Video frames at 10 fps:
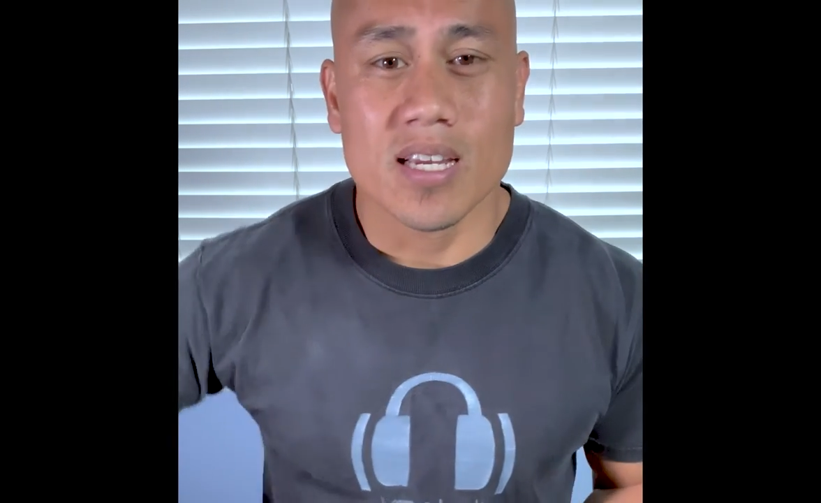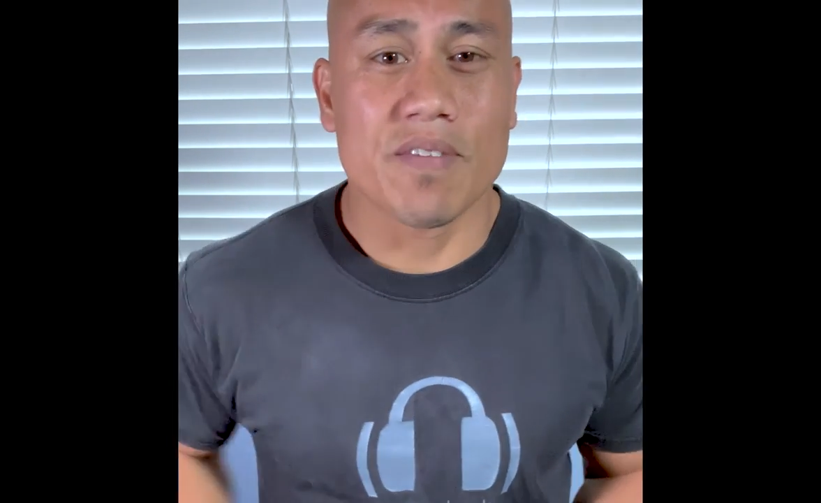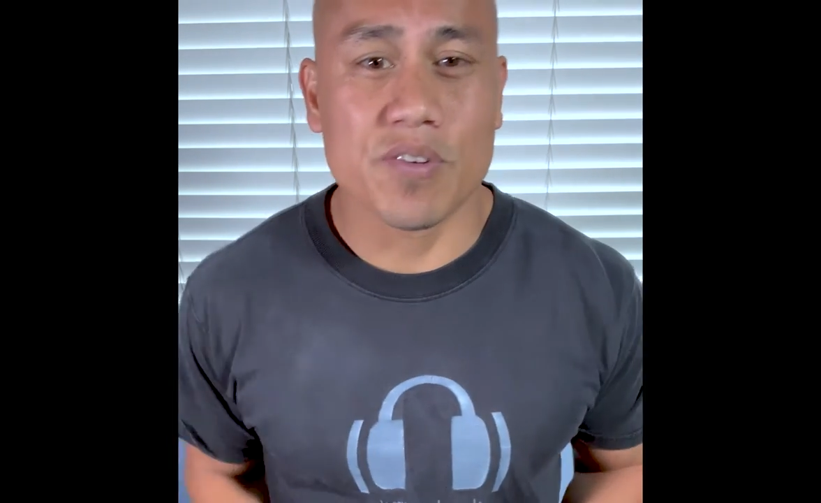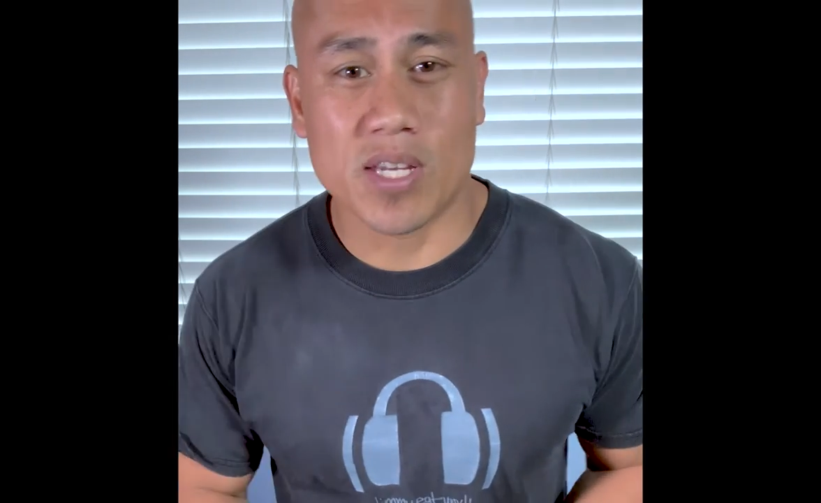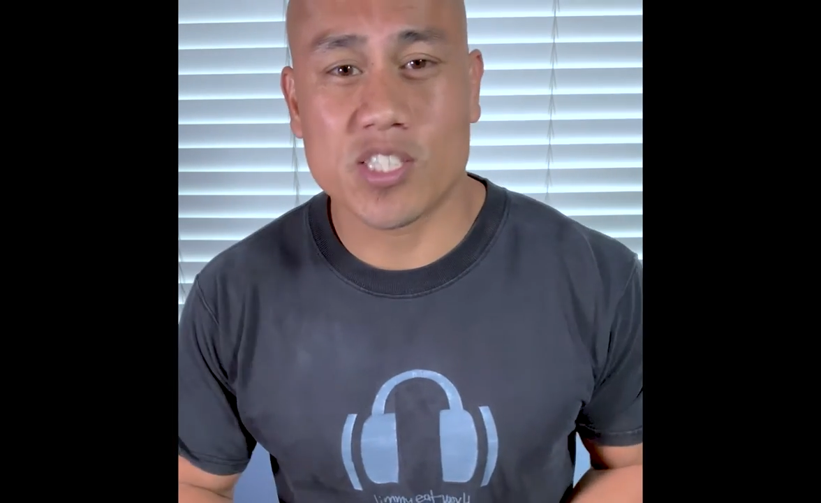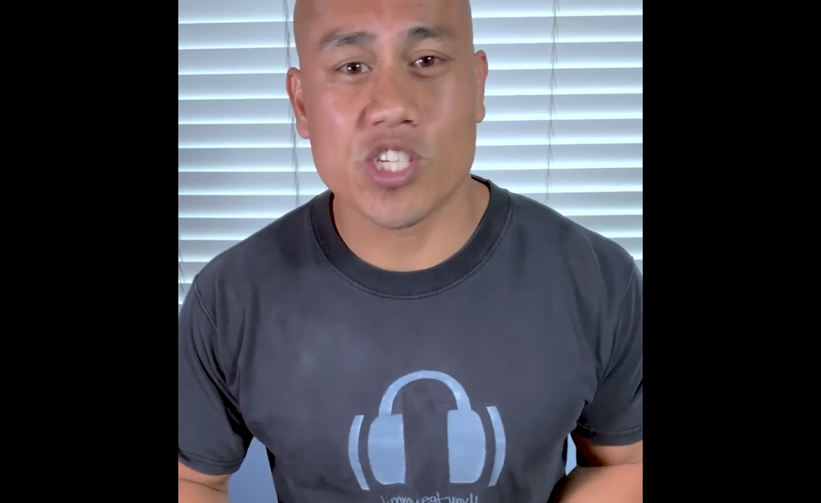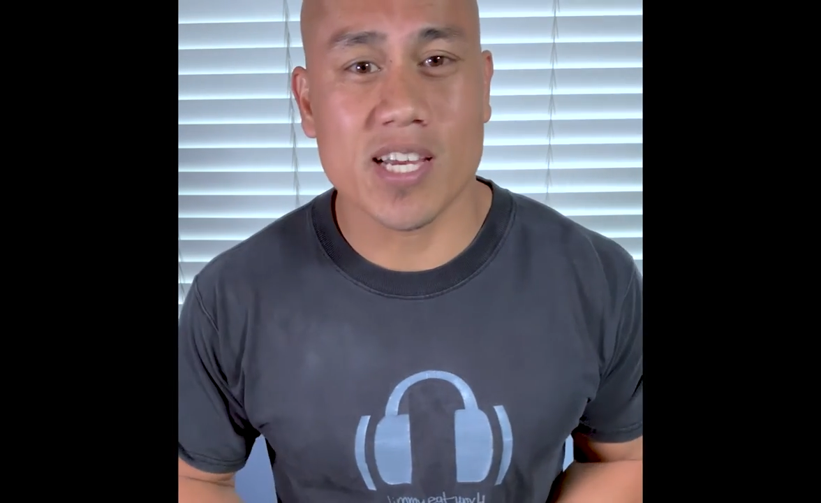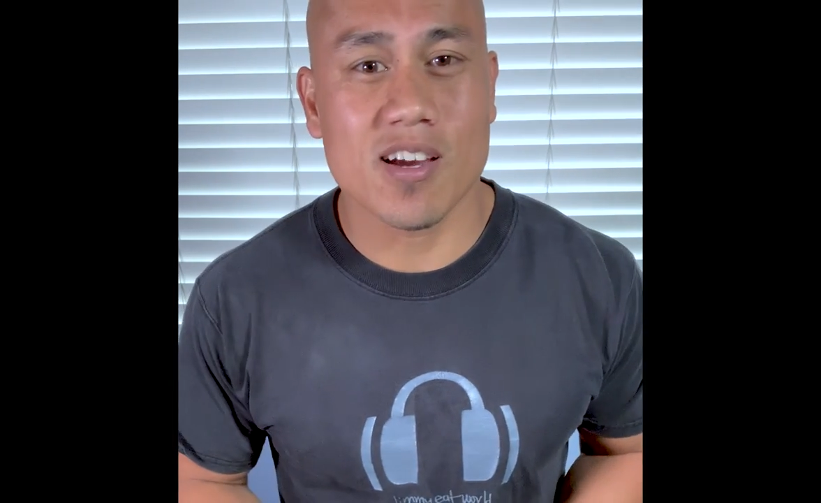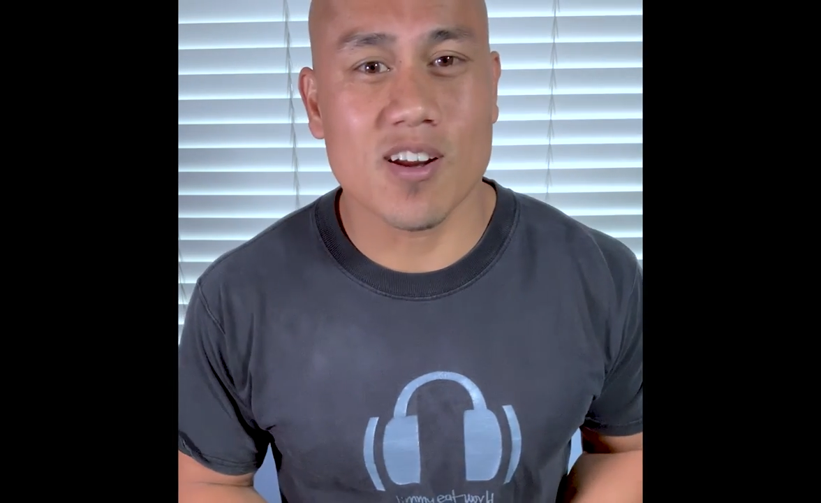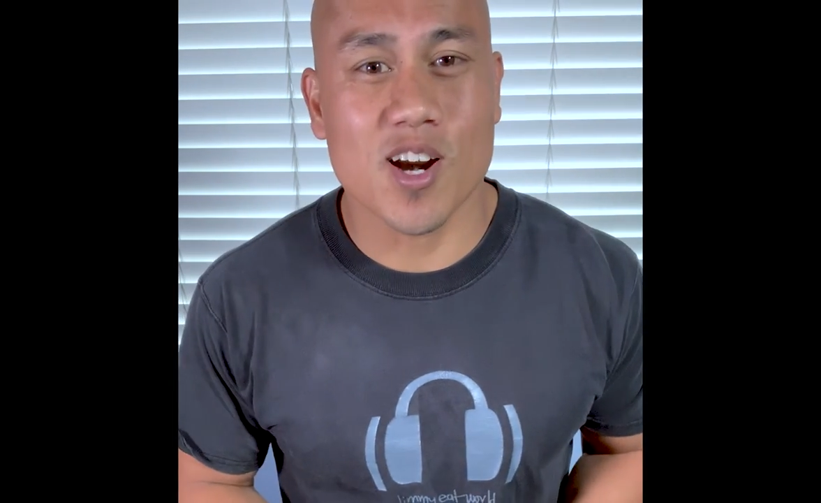If you'd like to
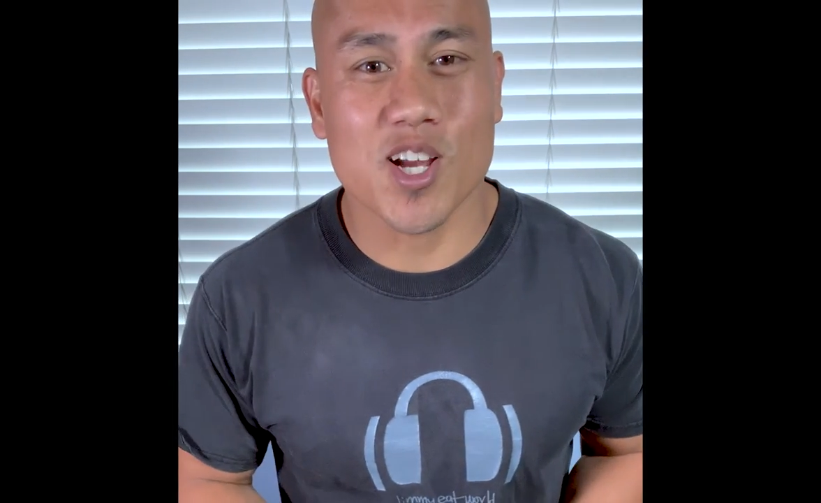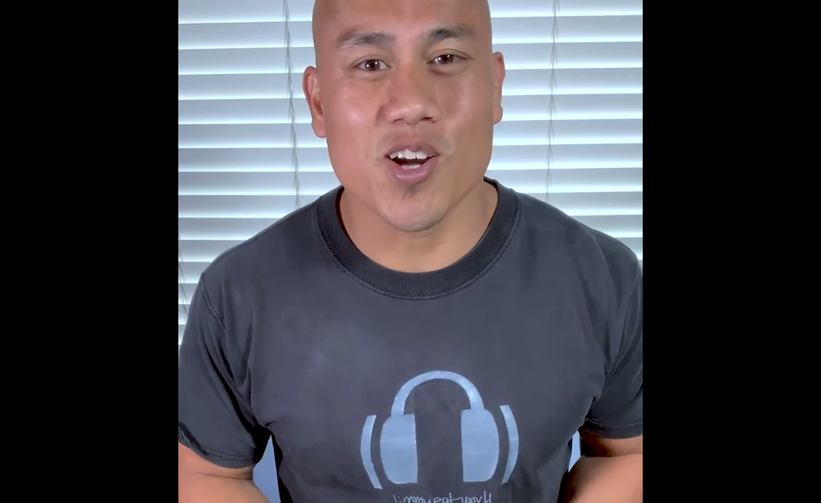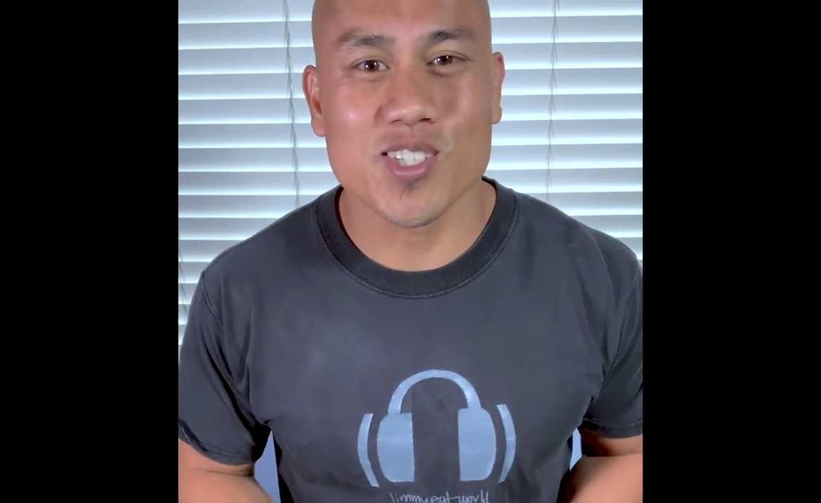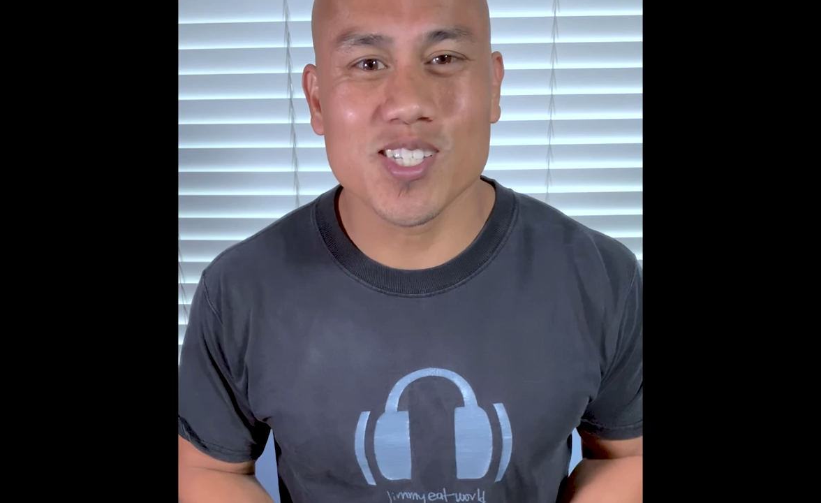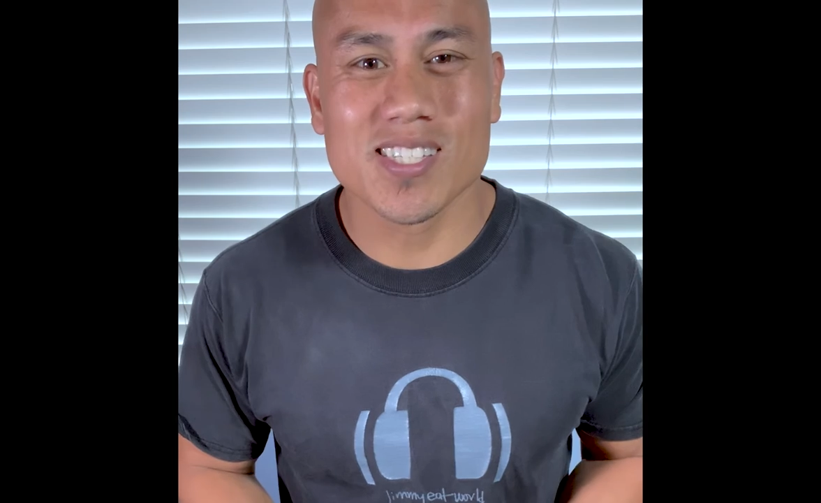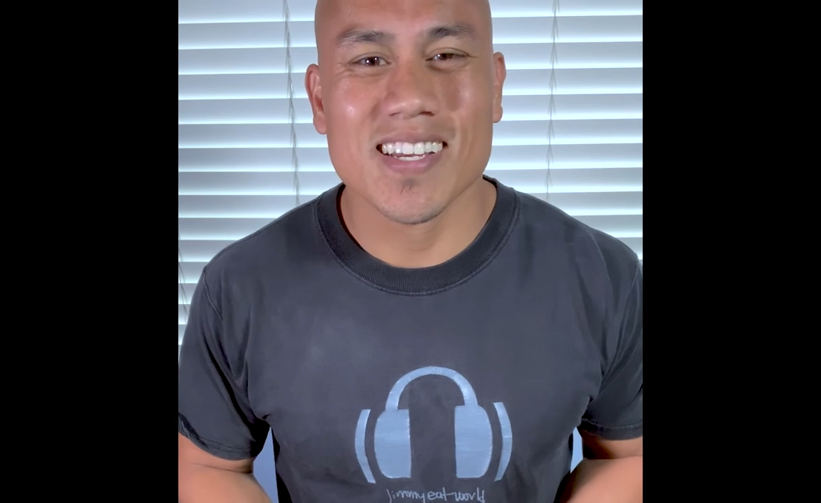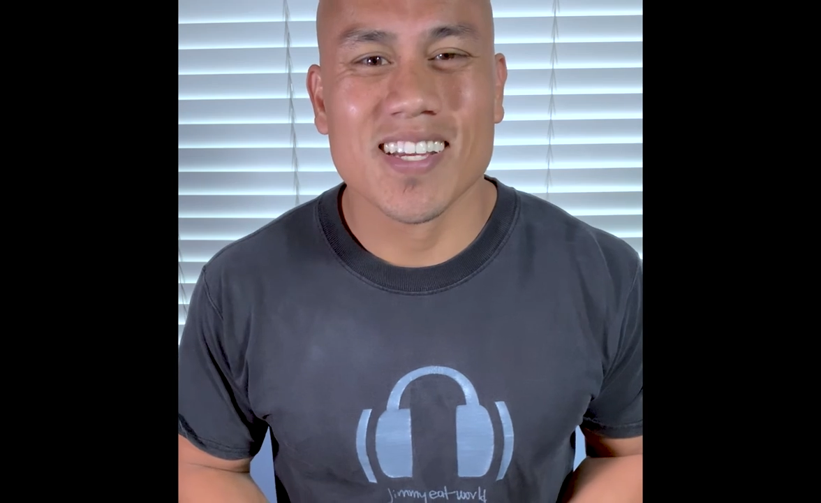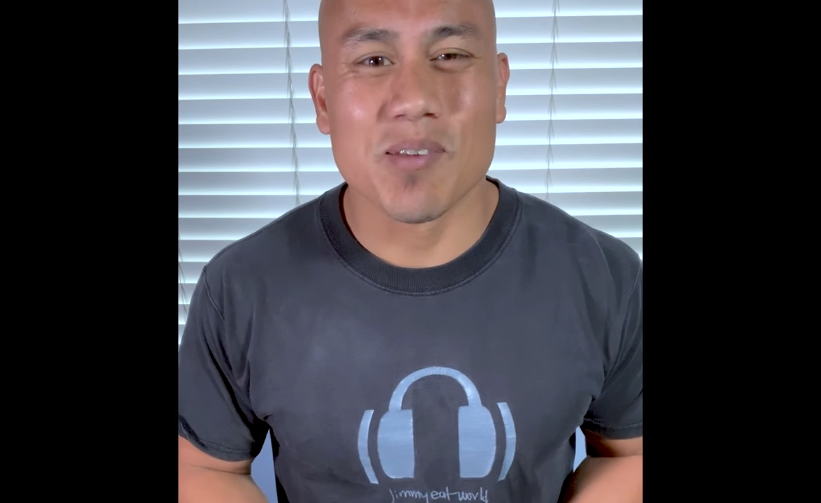check out our coaches